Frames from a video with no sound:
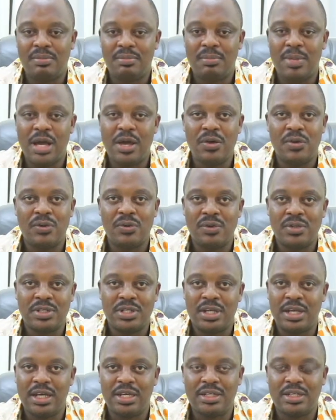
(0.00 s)
bio
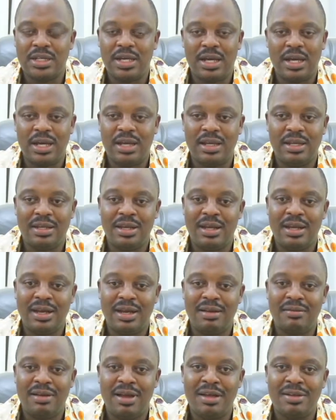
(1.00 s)
sketch,
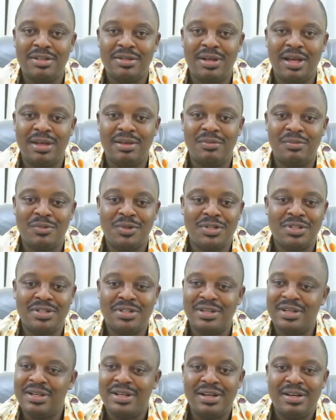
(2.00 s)
I
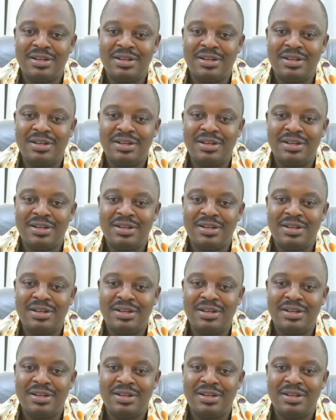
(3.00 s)
was